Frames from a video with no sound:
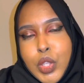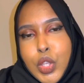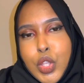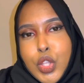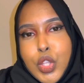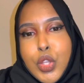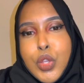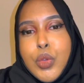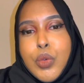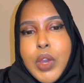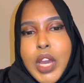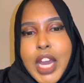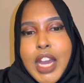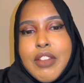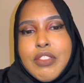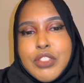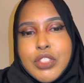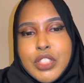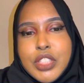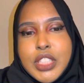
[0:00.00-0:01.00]
You
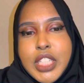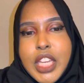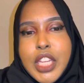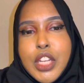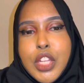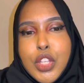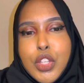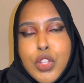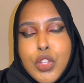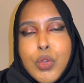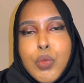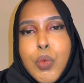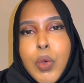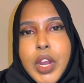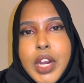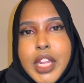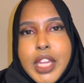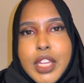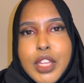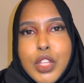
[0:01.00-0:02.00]
have to say that you
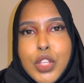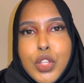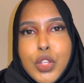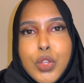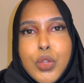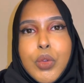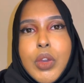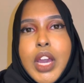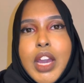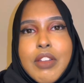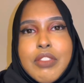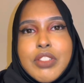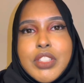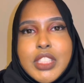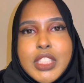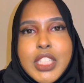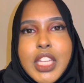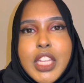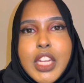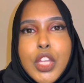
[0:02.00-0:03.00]
want it. You have to
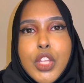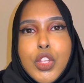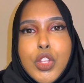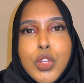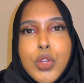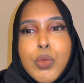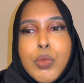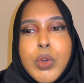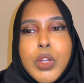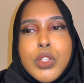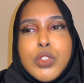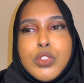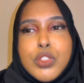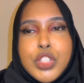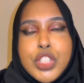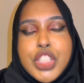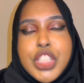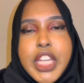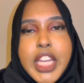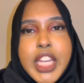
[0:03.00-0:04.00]
say that you want to
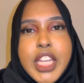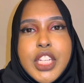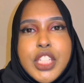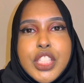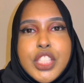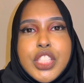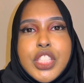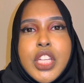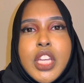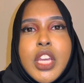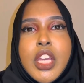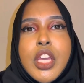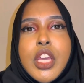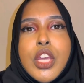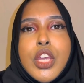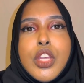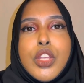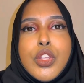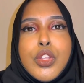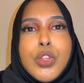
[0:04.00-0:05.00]
change.
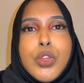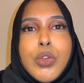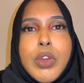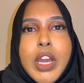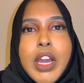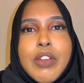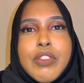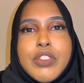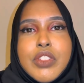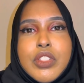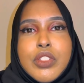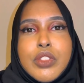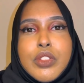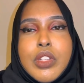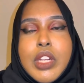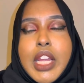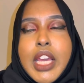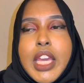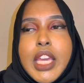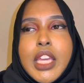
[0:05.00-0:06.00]
You have to,
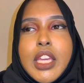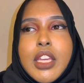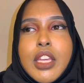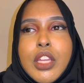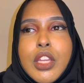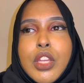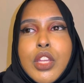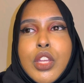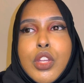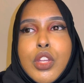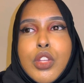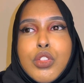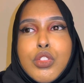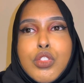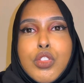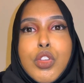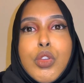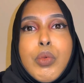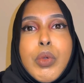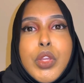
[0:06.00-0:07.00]
like,
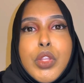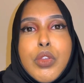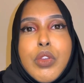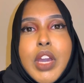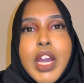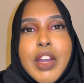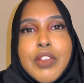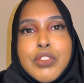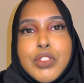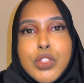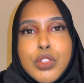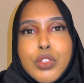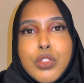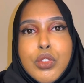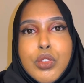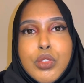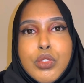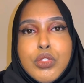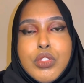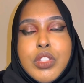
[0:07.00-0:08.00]
do what you have to
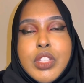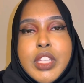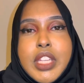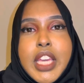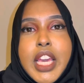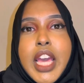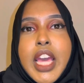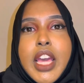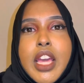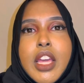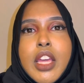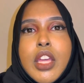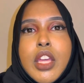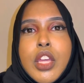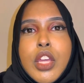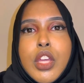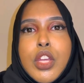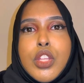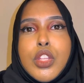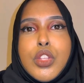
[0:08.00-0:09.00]
do to get
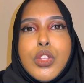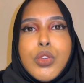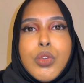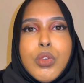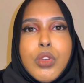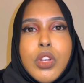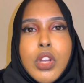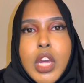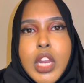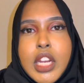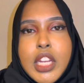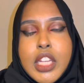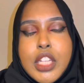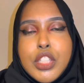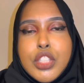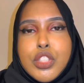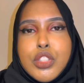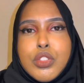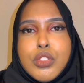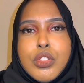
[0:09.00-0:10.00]
your
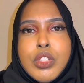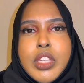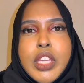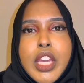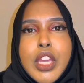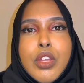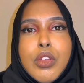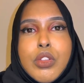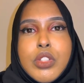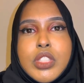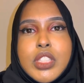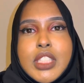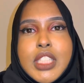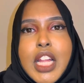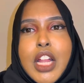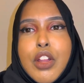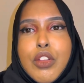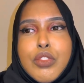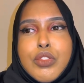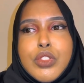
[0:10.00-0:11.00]
knowledge, to get
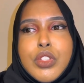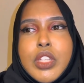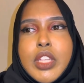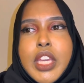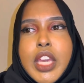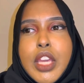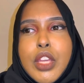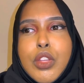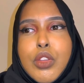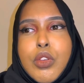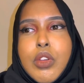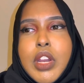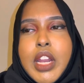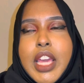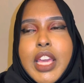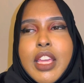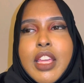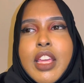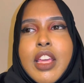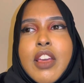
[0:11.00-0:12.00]
yourself, to get your,
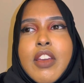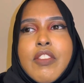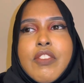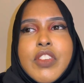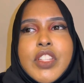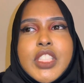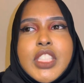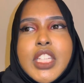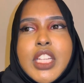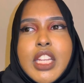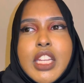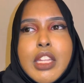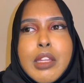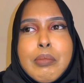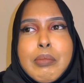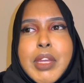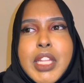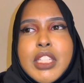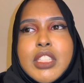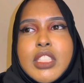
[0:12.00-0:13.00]
like, physically,
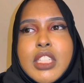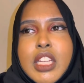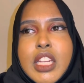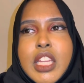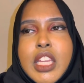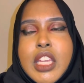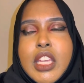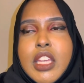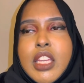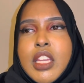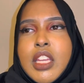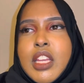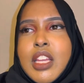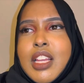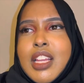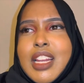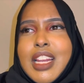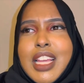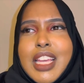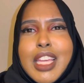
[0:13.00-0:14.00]
mentally,
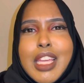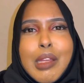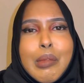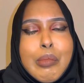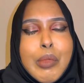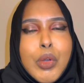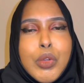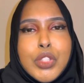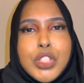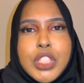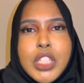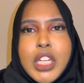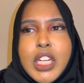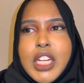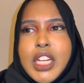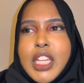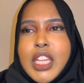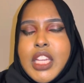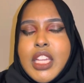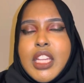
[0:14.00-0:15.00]
like,
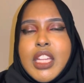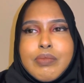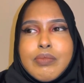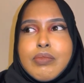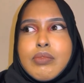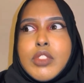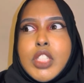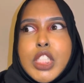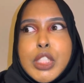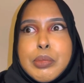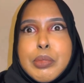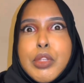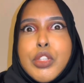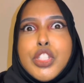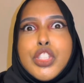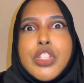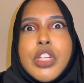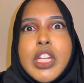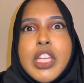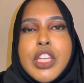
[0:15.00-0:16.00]
emotionally,
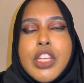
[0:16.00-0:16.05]
spiritually.